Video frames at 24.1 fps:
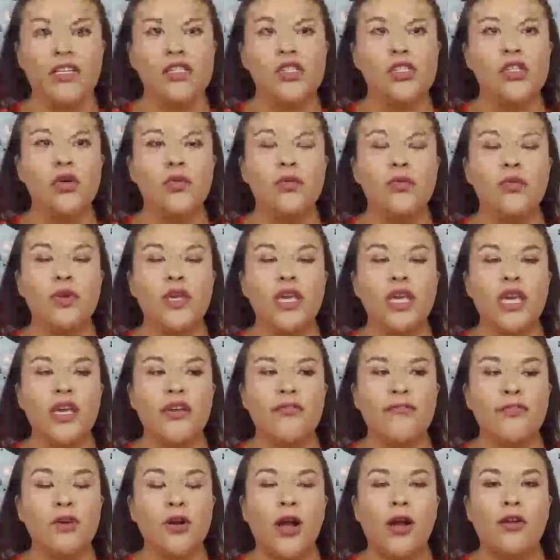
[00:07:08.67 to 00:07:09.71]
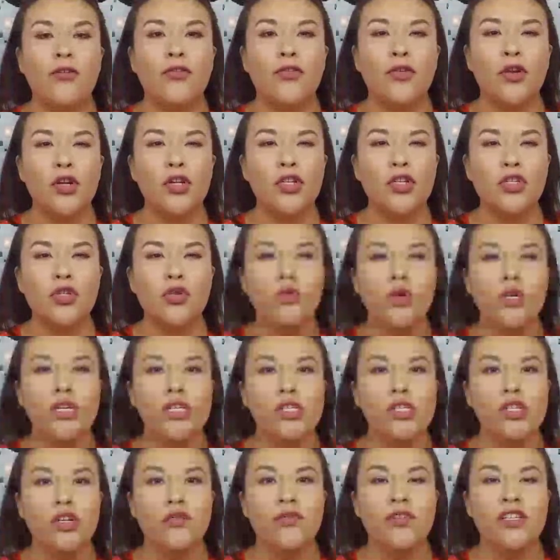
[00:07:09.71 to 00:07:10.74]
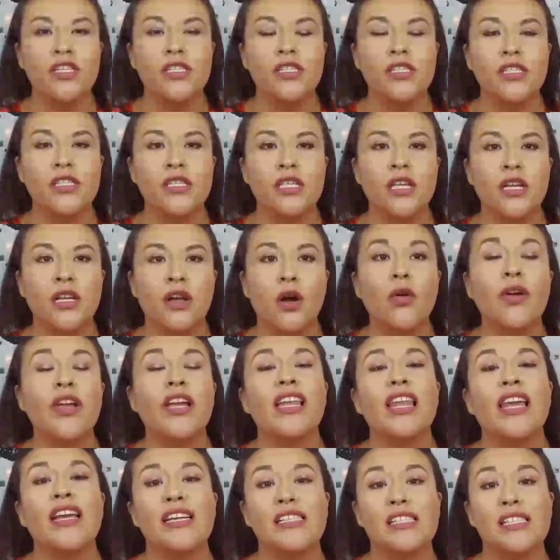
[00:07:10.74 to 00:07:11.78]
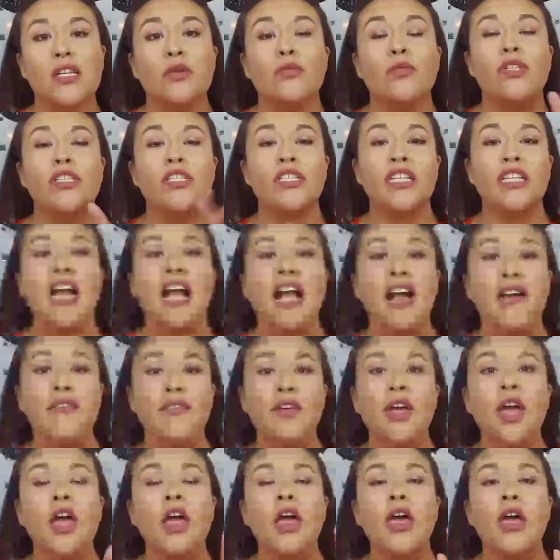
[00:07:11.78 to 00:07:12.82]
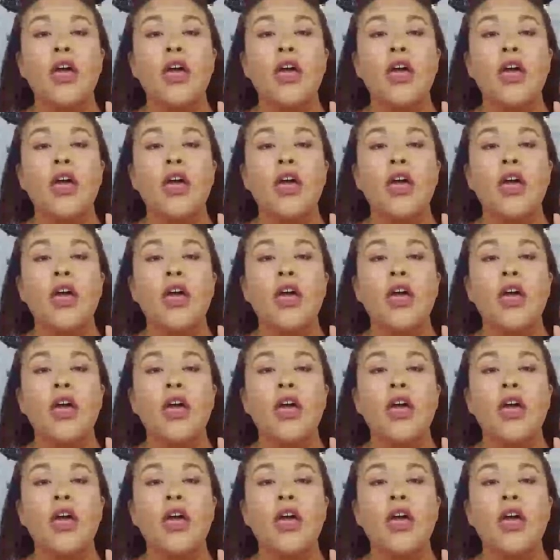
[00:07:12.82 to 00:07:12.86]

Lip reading: So for our first quick service, oh yeah, like I said, we did have